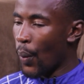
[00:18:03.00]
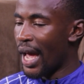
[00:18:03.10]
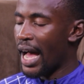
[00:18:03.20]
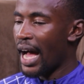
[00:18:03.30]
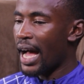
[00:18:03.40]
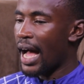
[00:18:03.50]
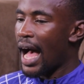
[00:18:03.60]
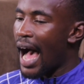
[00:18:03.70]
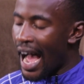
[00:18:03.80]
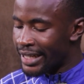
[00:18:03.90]
where
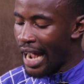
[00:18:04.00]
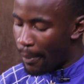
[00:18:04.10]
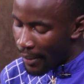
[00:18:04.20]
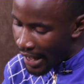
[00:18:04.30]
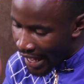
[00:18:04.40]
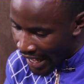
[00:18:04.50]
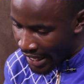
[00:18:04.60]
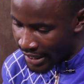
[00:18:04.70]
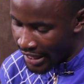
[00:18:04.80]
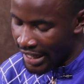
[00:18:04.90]
Adam
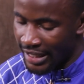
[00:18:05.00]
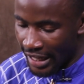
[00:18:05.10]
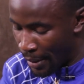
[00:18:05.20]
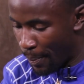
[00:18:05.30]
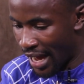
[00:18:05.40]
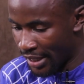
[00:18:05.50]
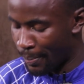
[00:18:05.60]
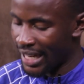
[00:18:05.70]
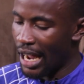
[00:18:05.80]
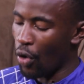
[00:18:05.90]
had it in
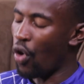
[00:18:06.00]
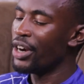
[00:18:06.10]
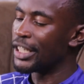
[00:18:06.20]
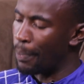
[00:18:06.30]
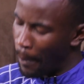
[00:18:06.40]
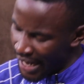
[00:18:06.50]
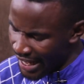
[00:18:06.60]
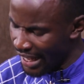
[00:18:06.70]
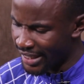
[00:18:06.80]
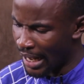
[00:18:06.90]
past but now god is
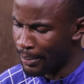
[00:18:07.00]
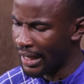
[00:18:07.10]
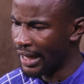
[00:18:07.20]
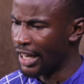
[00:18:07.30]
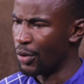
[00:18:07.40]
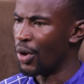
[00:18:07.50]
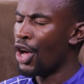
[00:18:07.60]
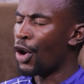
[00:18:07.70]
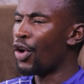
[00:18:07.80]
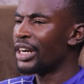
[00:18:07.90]
bringing something new
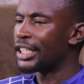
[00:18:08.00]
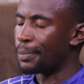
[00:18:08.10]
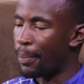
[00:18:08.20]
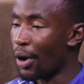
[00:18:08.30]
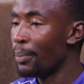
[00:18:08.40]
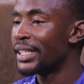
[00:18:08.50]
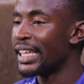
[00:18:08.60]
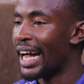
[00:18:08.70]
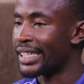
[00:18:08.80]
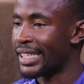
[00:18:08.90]
god is
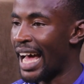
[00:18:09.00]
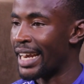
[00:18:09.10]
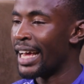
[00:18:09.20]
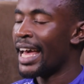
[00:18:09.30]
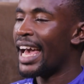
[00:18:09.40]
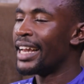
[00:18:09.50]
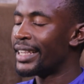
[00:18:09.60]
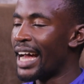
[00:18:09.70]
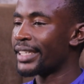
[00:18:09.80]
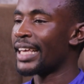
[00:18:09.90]
promising a son
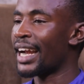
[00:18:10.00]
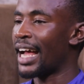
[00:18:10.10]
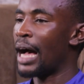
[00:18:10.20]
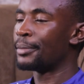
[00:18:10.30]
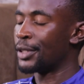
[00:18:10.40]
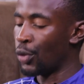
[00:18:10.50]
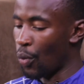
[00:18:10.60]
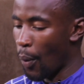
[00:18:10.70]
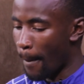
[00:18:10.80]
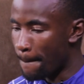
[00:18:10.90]
and that son comes
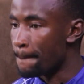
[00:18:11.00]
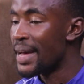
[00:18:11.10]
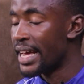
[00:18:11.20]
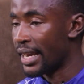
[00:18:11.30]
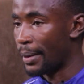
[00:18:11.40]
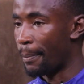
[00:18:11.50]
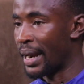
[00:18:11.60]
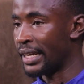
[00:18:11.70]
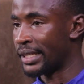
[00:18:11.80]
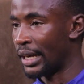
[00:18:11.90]
through Mary.
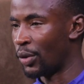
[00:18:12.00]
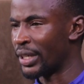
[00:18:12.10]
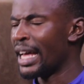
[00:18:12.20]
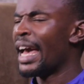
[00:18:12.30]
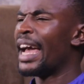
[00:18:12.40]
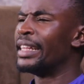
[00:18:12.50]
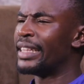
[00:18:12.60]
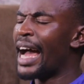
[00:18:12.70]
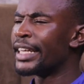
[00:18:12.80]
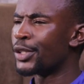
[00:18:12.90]
Praise the Lord.
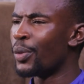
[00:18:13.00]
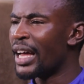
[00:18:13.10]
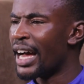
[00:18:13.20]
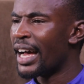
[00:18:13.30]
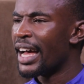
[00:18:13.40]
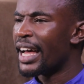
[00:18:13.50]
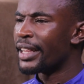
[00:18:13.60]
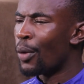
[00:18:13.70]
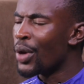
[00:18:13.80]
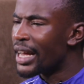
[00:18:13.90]
And that is where
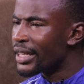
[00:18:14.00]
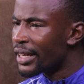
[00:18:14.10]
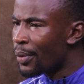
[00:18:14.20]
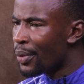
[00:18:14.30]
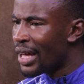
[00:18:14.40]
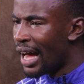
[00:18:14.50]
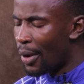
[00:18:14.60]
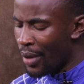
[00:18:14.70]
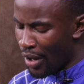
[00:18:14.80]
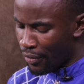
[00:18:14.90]
we, are, we, are,
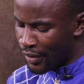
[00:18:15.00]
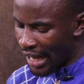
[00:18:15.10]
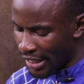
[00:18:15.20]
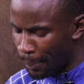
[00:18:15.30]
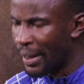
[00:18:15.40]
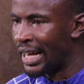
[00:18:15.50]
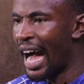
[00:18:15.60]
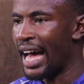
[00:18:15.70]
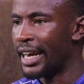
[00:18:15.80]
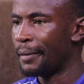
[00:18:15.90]
we have just
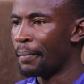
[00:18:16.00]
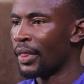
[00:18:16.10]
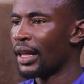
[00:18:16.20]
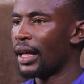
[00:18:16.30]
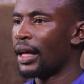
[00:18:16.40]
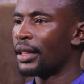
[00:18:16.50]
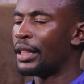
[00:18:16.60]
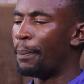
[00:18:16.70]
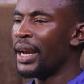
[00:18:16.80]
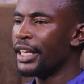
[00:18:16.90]
begun
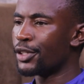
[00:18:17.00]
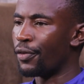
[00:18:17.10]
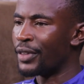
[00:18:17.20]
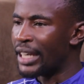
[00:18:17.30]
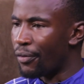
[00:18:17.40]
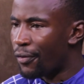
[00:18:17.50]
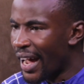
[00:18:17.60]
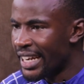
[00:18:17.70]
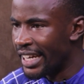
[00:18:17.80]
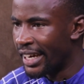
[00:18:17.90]
the place of
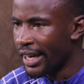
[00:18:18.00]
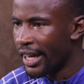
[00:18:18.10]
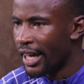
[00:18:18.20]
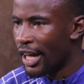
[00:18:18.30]
defining